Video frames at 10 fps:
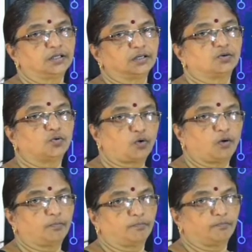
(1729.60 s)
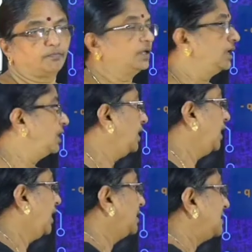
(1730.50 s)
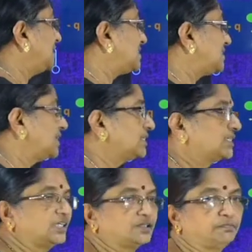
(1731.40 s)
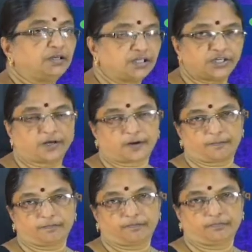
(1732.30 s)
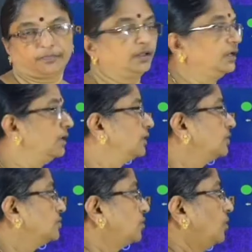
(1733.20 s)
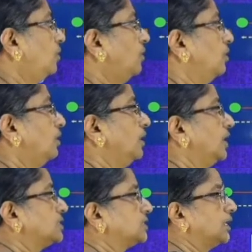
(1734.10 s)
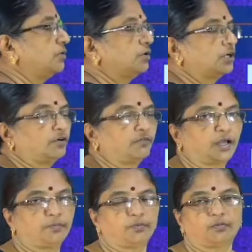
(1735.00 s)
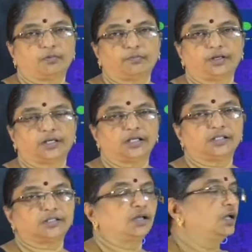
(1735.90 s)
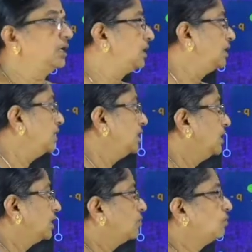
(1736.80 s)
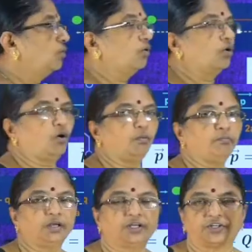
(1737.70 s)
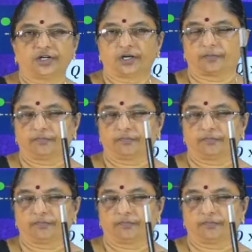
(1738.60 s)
coulomb and distance is meter. So, SI unit of dipole moment is coulomb meter.